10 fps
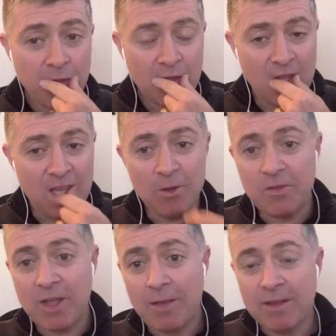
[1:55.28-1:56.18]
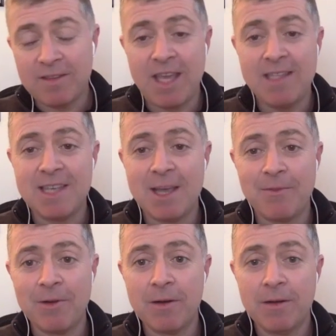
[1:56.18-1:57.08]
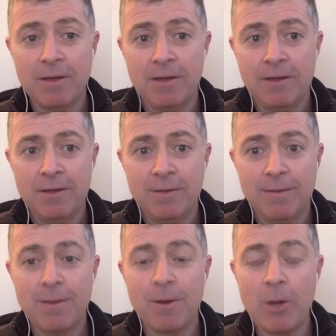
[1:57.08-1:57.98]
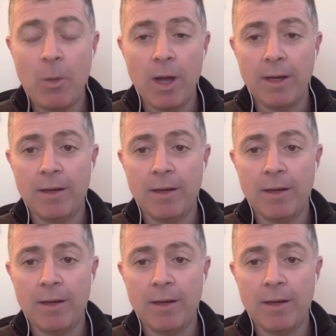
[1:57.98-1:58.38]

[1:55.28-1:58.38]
the Eagles up, the Saints up for 31.